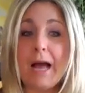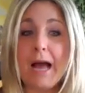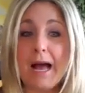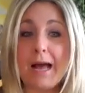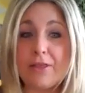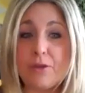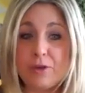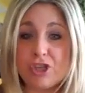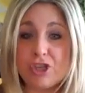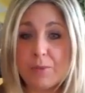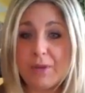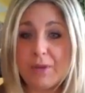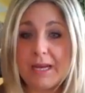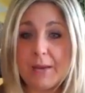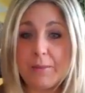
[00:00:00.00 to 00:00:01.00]
on the
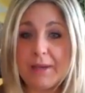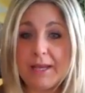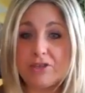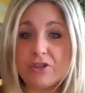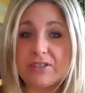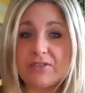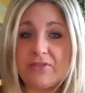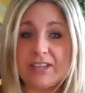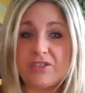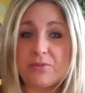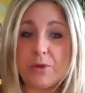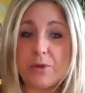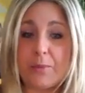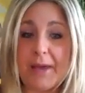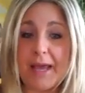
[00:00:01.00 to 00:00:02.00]
Michigan Medium Angels
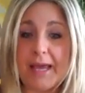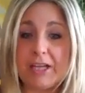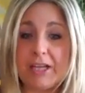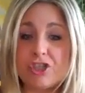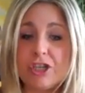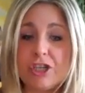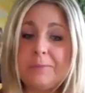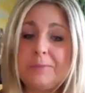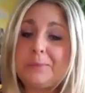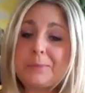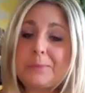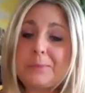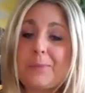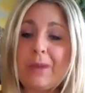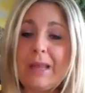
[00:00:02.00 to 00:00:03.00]
Facebook page
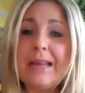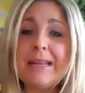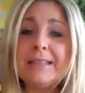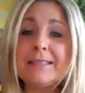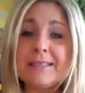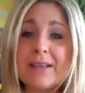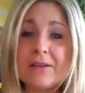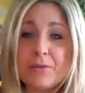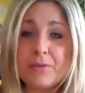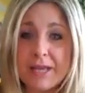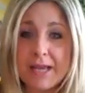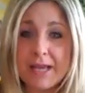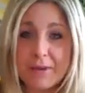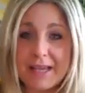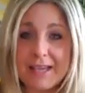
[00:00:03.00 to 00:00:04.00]
and at 7
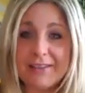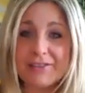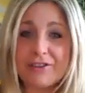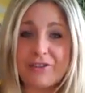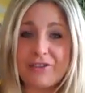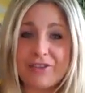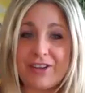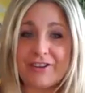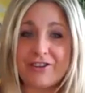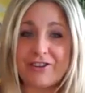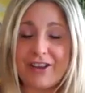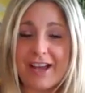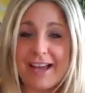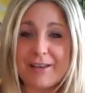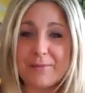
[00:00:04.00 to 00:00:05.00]
p.m. Eastern
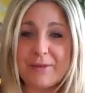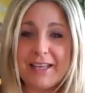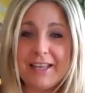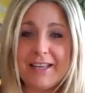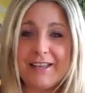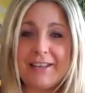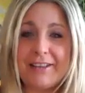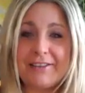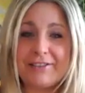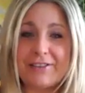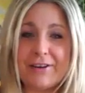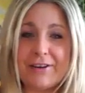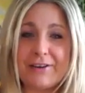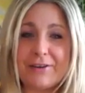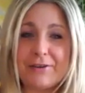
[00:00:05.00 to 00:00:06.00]
Standard Time.
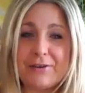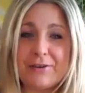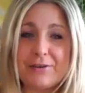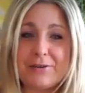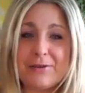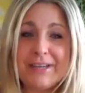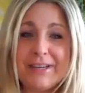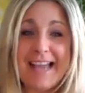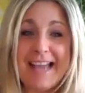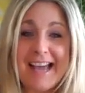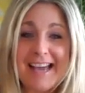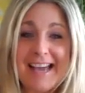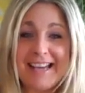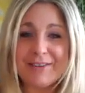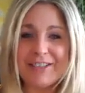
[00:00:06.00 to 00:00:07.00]
So
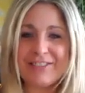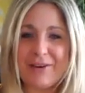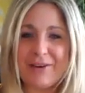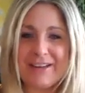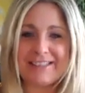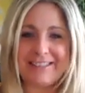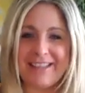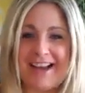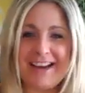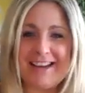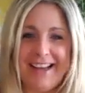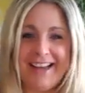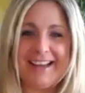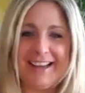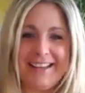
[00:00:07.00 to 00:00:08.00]
yay, we're so
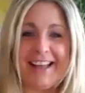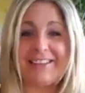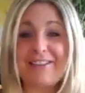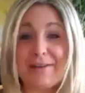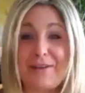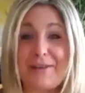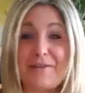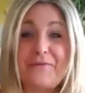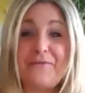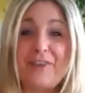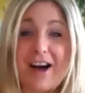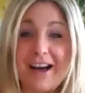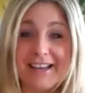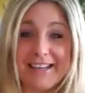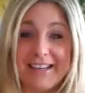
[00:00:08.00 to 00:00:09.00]
excited. That's going to be
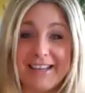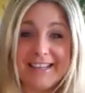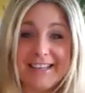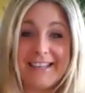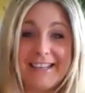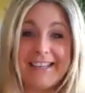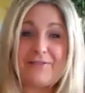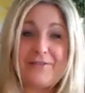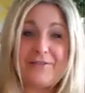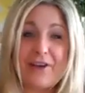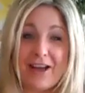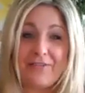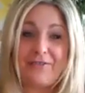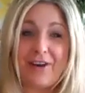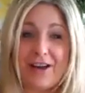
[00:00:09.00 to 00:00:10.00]
fun.
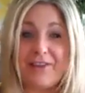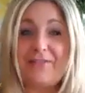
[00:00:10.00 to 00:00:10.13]
Fun.